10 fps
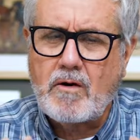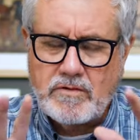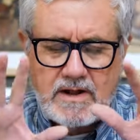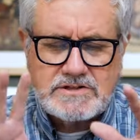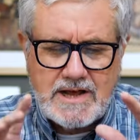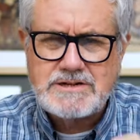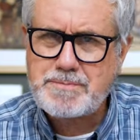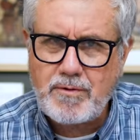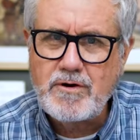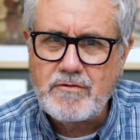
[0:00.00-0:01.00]
over it. It's
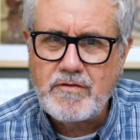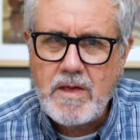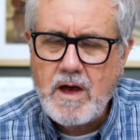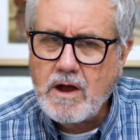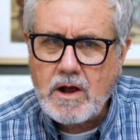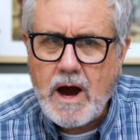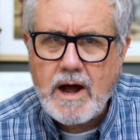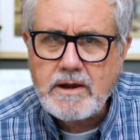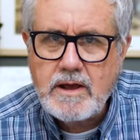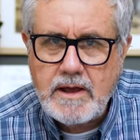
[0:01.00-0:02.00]
proof.
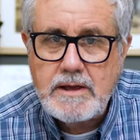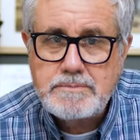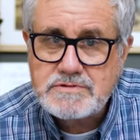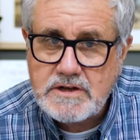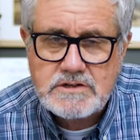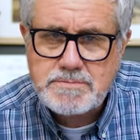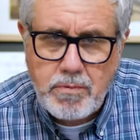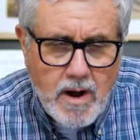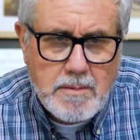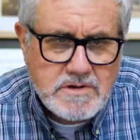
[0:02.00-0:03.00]
God keeps his
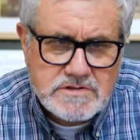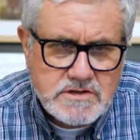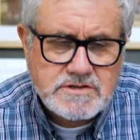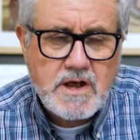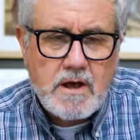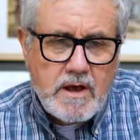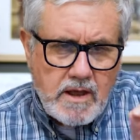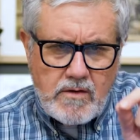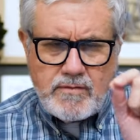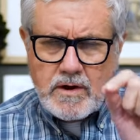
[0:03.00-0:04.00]
promises
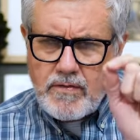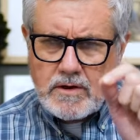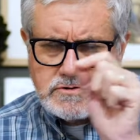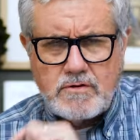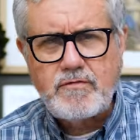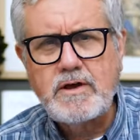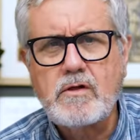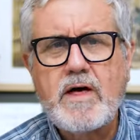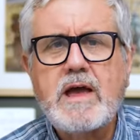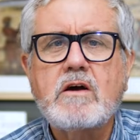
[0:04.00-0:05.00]
even to those who
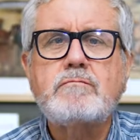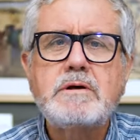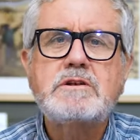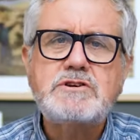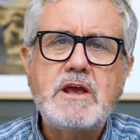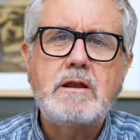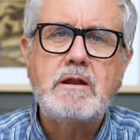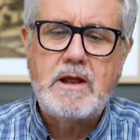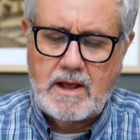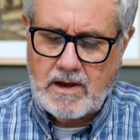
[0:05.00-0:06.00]
feel they have been
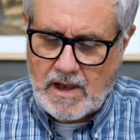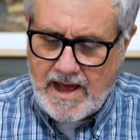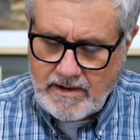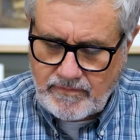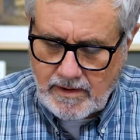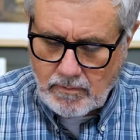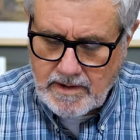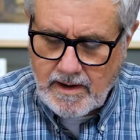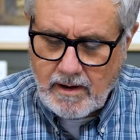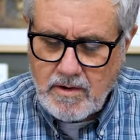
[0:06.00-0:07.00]
cheated in life. Here
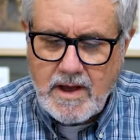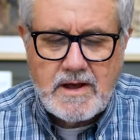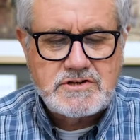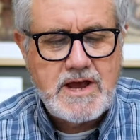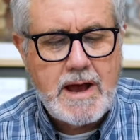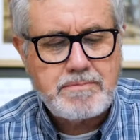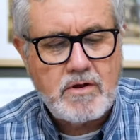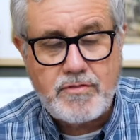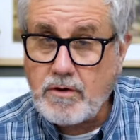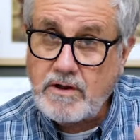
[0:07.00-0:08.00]
we go.
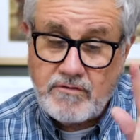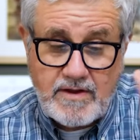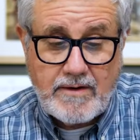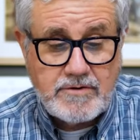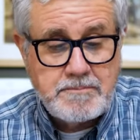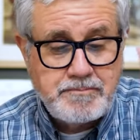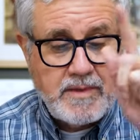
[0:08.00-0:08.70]
Chapter 37.